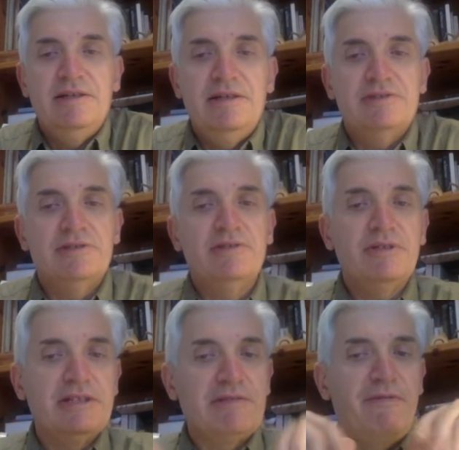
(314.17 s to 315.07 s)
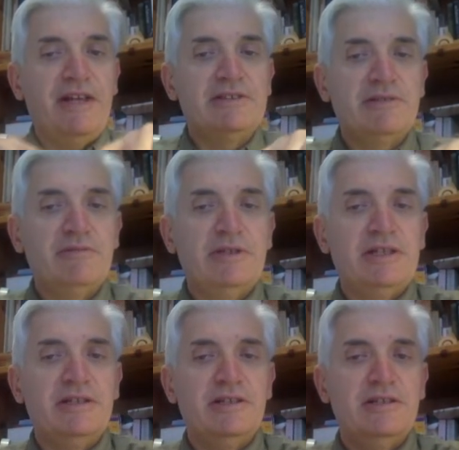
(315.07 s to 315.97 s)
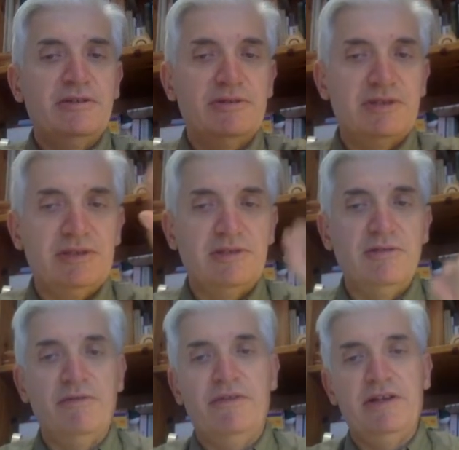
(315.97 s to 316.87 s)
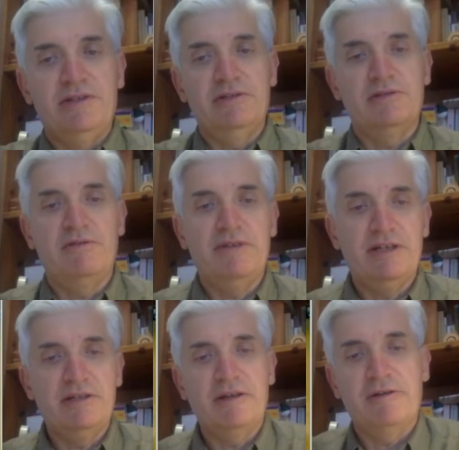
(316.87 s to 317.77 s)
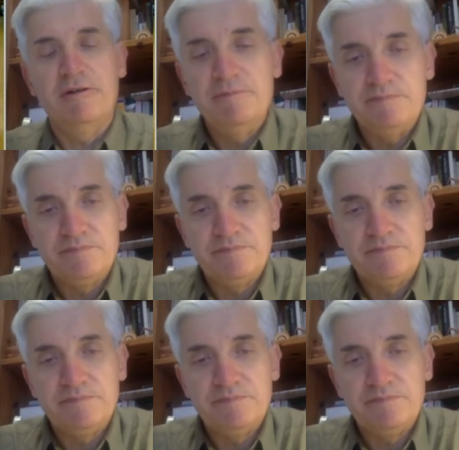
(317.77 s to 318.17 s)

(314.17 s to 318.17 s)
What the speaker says: So it fades away into these new fashions of Art Deco.